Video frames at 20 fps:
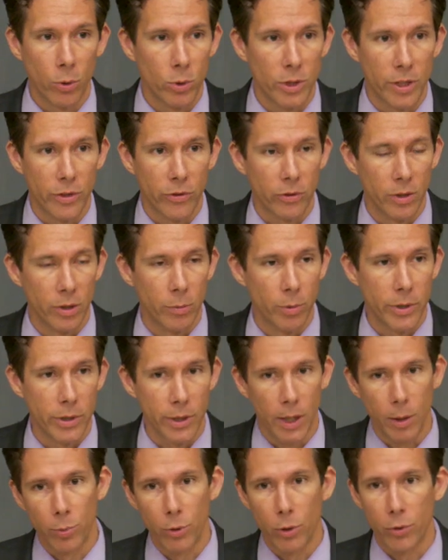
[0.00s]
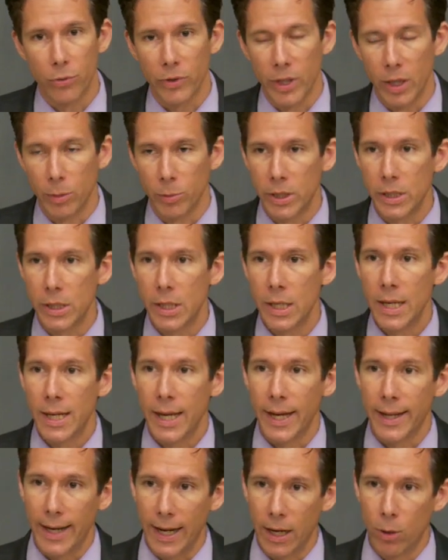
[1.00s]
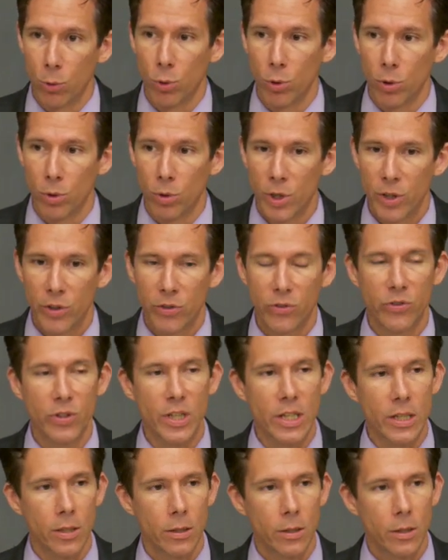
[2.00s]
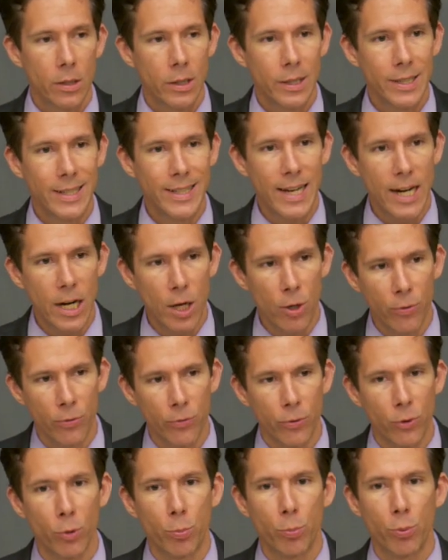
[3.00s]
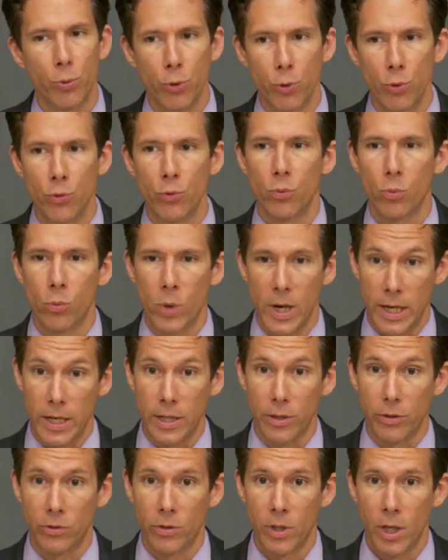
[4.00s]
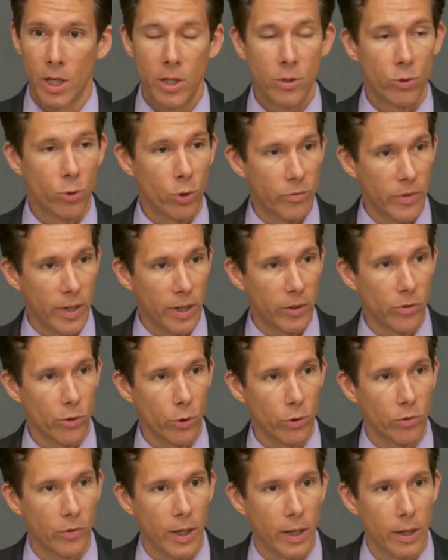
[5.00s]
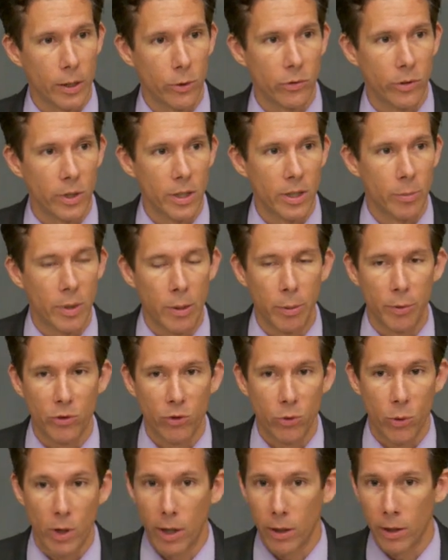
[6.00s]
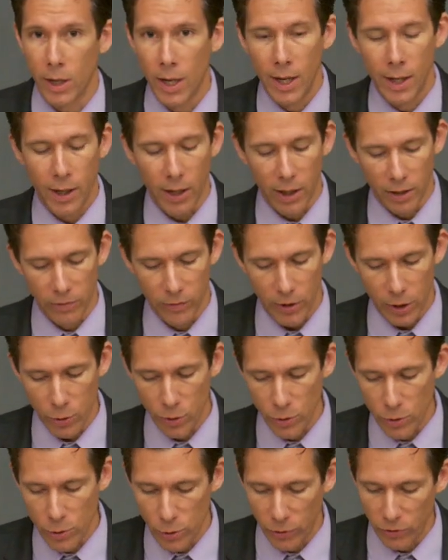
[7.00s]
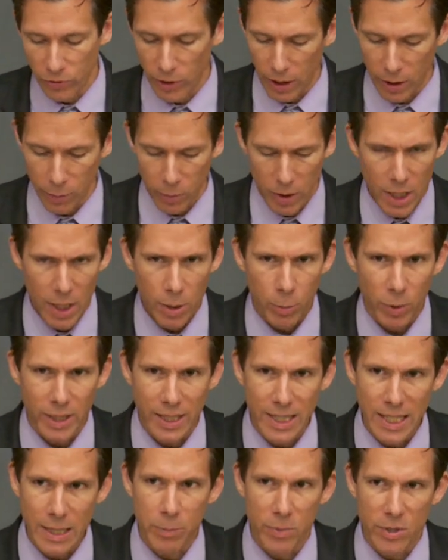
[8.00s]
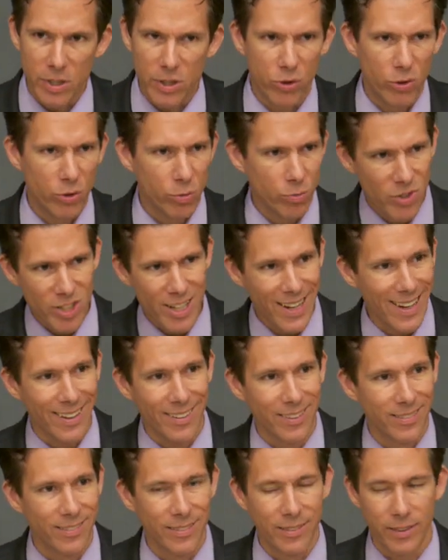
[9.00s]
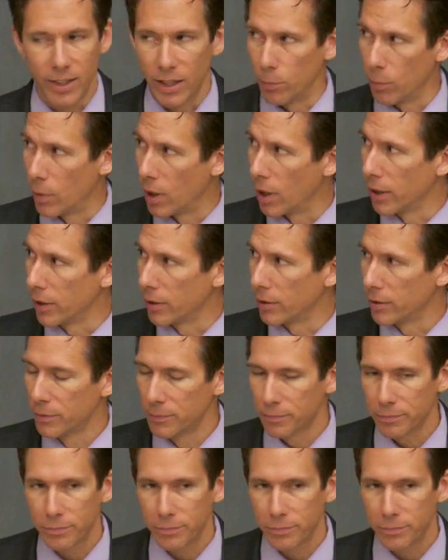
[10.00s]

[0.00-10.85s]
religious liberty, I'm pro family, and I will seek careful, prudent ways to advance those values in the public square. I invite you to do the same, but keep these tests in mind.